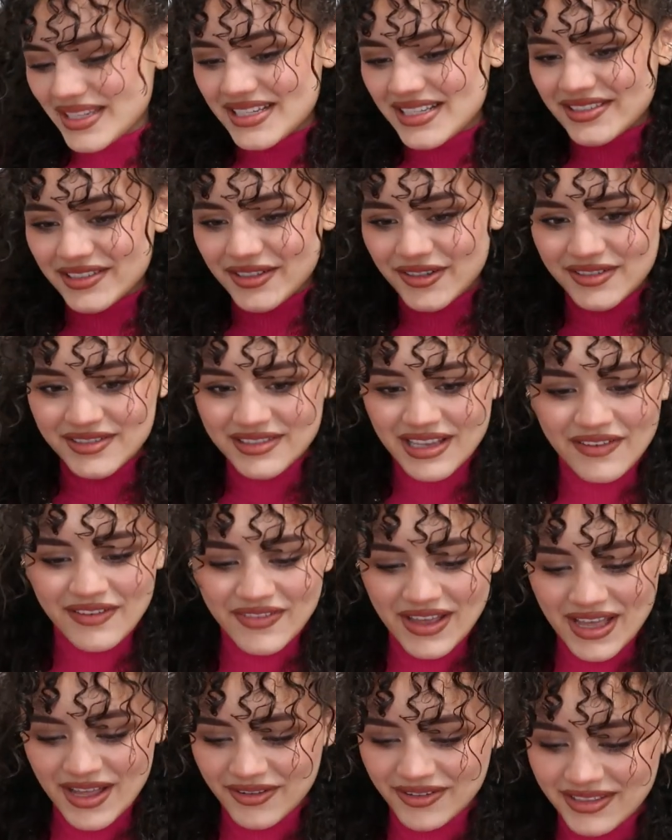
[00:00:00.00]
mini skirts I
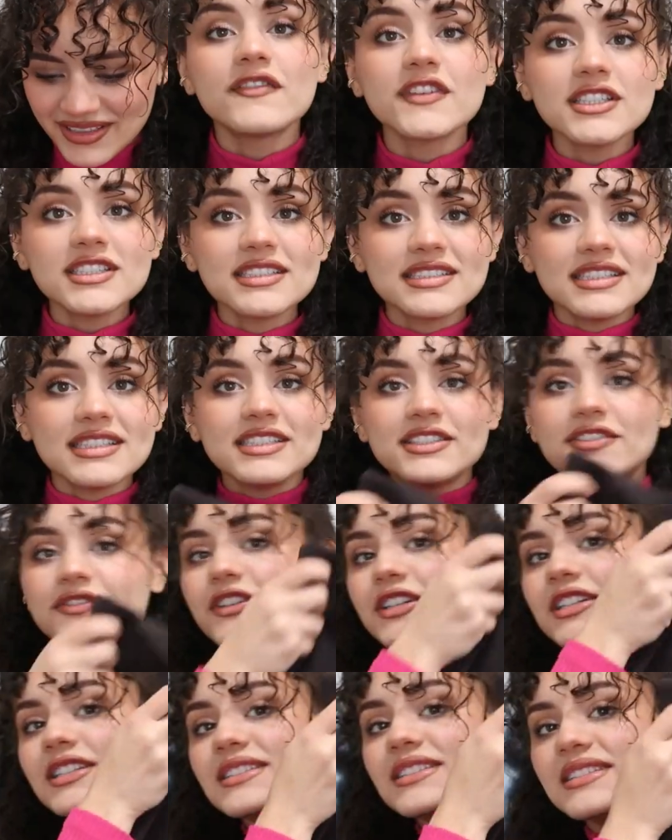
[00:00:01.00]
found. First things
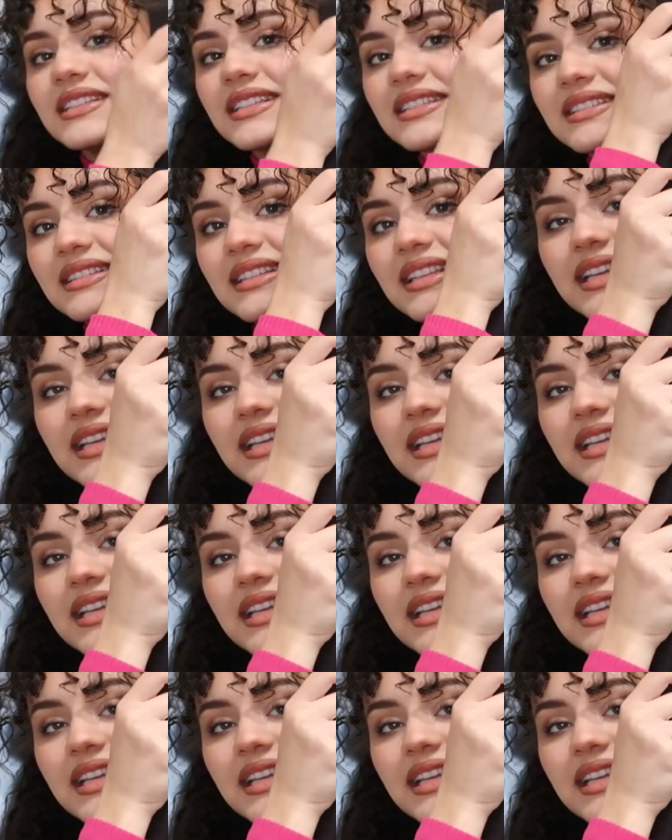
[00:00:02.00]
first is